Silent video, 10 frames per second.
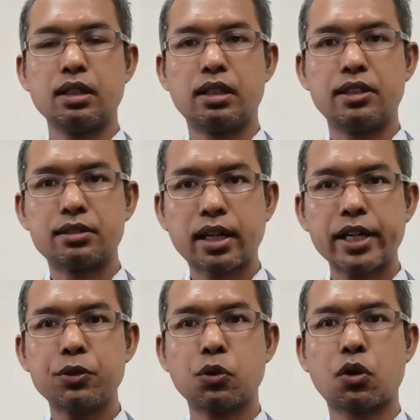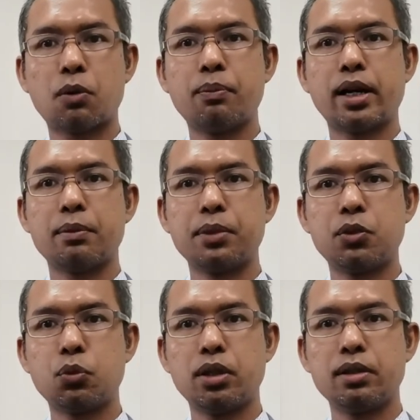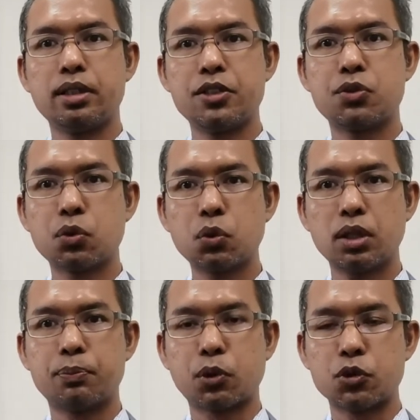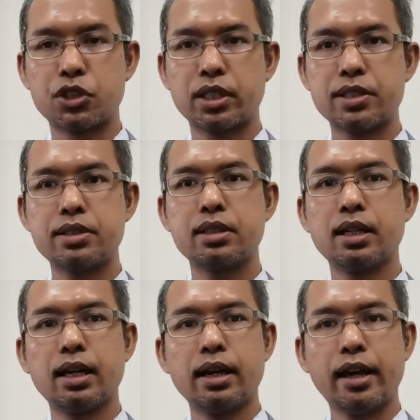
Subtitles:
he tried to combine between these two approaches